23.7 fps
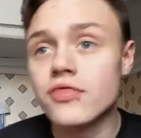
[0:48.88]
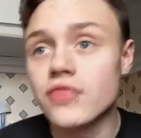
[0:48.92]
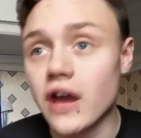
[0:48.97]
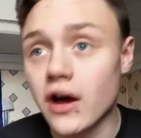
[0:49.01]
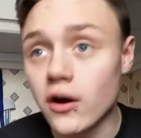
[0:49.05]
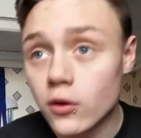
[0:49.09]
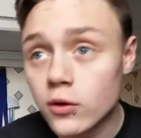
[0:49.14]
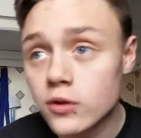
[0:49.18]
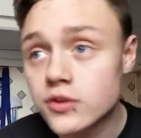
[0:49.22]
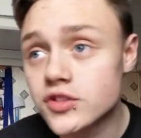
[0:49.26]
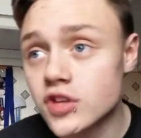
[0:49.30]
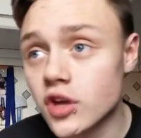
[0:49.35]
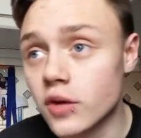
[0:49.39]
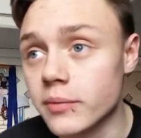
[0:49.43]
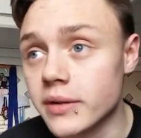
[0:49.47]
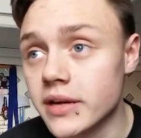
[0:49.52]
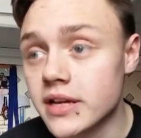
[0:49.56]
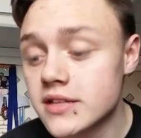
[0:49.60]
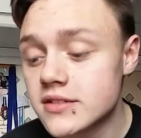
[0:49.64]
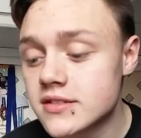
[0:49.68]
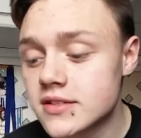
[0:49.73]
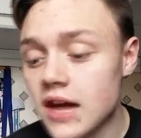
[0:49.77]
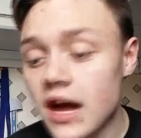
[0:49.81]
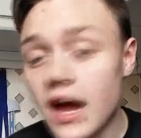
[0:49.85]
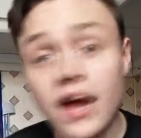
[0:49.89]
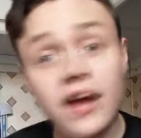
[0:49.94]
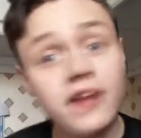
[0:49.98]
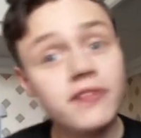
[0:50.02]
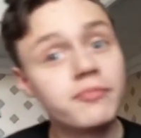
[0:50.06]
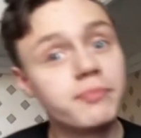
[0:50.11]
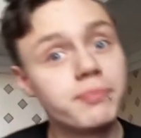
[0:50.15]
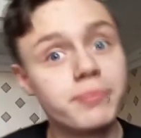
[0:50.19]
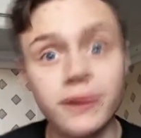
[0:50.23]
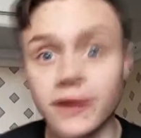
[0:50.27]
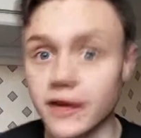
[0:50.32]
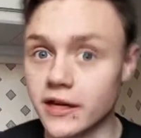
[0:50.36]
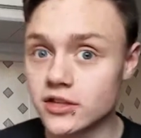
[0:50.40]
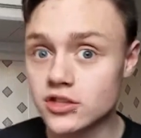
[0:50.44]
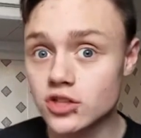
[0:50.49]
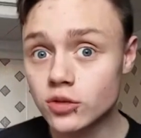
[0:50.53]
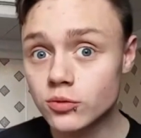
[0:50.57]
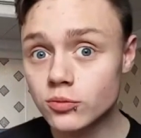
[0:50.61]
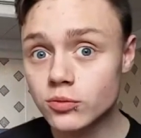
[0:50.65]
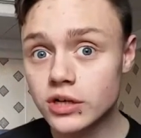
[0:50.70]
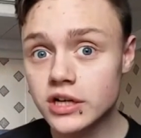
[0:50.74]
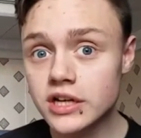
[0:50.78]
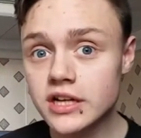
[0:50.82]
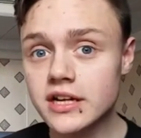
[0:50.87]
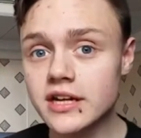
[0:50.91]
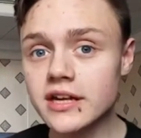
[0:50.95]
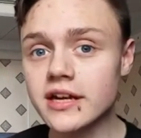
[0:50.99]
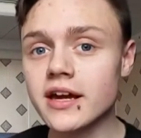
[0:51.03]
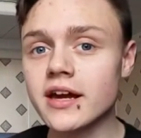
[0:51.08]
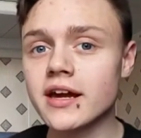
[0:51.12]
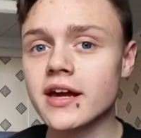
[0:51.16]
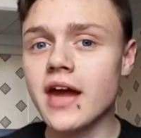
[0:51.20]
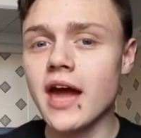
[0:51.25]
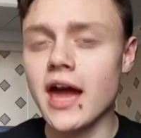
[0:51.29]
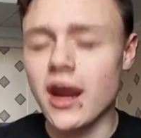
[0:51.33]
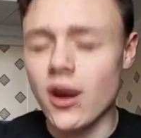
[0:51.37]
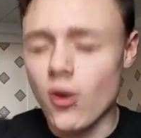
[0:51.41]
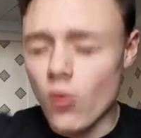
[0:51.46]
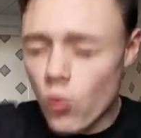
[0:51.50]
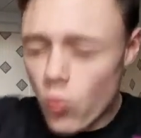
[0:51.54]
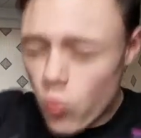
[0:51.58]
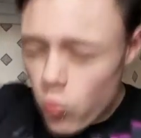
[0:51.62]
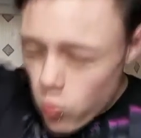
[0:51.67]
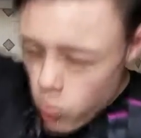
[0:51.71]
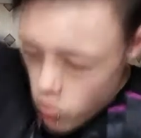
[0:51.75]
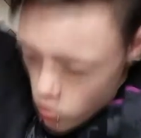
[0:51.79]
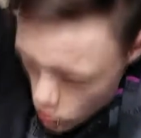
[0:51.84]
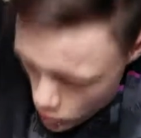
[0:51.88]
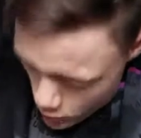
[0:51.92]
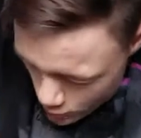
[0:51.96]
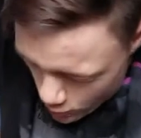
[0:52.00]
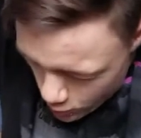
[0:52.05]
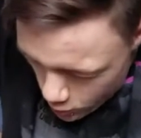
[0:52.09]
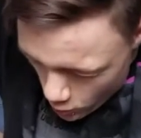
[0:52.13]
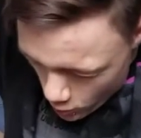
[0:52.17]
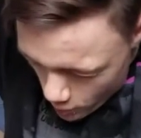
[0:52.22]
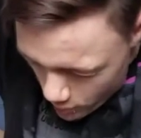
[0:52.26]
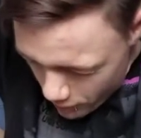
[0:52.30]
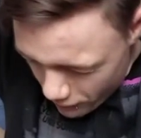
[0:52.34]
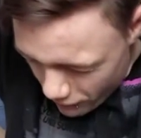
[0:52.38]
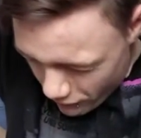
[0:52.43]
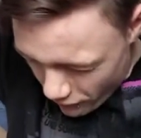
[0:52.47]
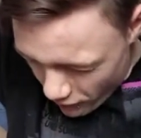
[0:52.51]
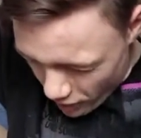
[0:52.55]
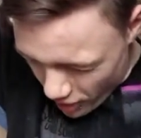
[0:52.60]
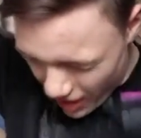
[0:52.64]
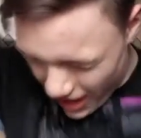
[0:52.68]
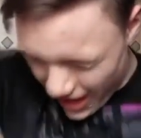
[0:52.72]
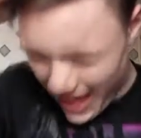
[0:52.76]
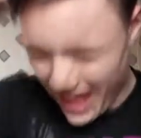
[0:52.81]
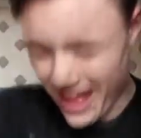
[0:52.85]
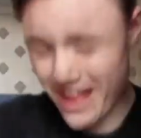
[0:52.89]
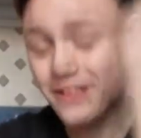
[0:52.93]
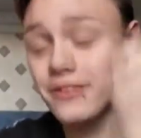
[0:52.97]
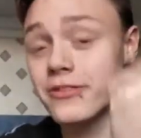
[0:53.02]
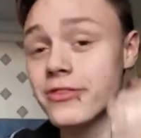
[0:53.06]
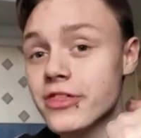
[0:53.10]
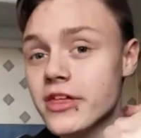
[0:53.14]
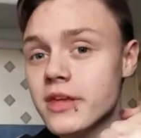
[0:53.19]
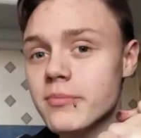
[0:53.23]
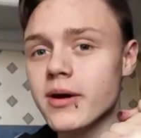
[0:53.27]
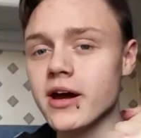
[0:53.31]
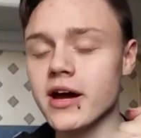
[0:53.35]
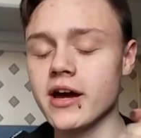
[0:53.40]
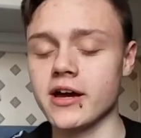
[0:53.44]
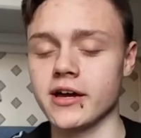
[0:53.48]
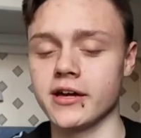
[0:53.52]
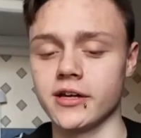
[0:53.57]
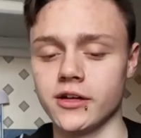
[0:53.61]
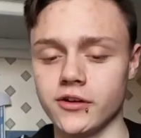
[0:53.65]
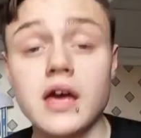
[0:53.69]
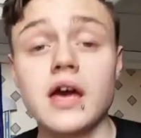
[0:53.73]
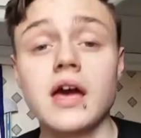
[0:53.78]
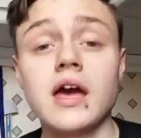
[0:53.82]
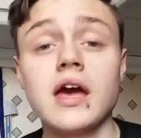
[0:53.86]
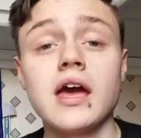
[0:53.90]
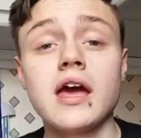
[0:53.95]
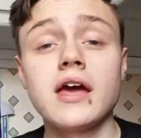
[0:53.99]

And that also means I've picked up reading again. Whoop whoop for a healthy mind.